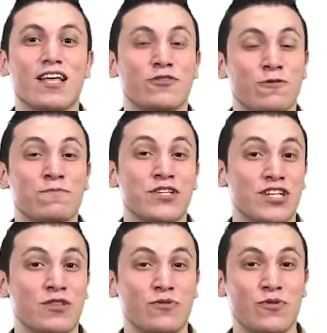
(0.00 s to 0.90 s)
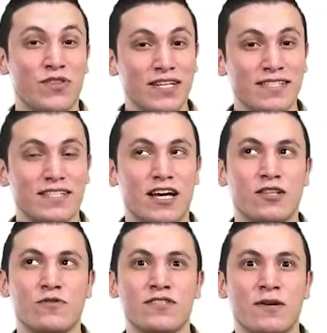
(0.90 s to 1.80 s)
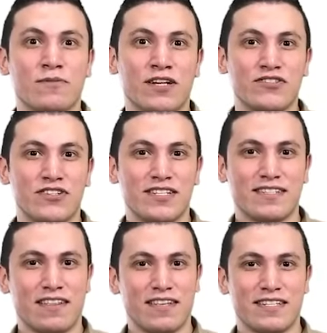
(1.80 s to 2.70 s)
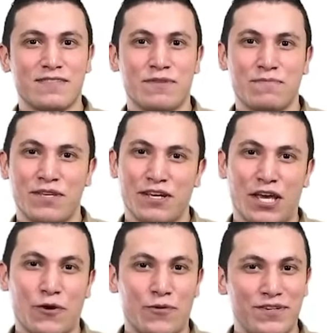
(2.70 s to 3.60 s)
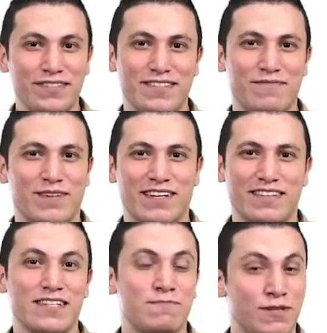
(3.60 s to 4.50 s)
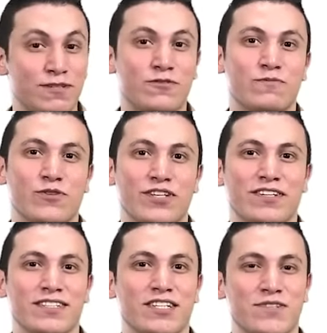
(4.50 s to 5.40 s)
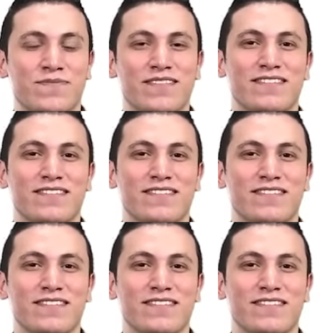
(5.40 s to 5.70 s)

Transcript: Don't be shy to do this. I know in some countries this is maybe awkward, but it's pretty normal here in Egypt.